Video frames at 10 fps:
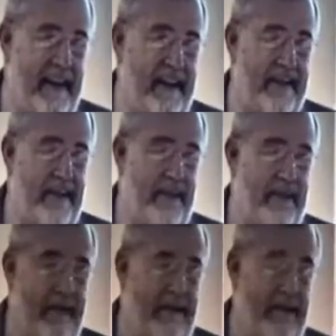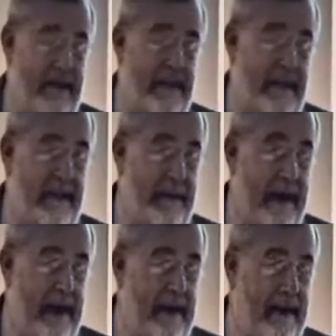And so the referee sent it
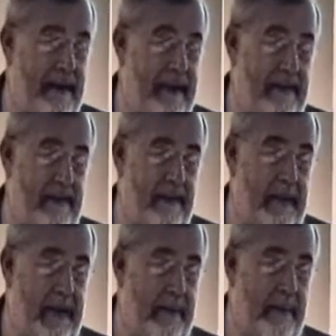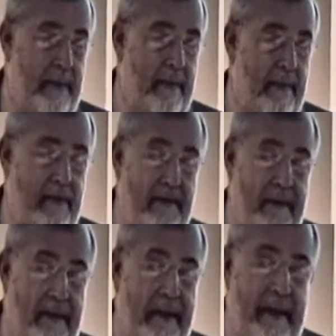back. They said, we can't publish.
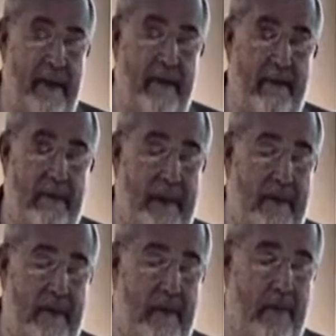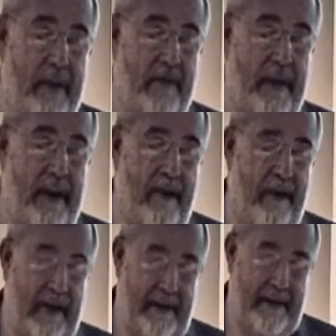That nose has too much hair
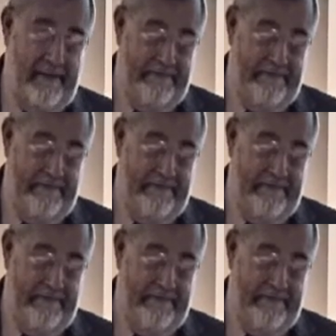on it.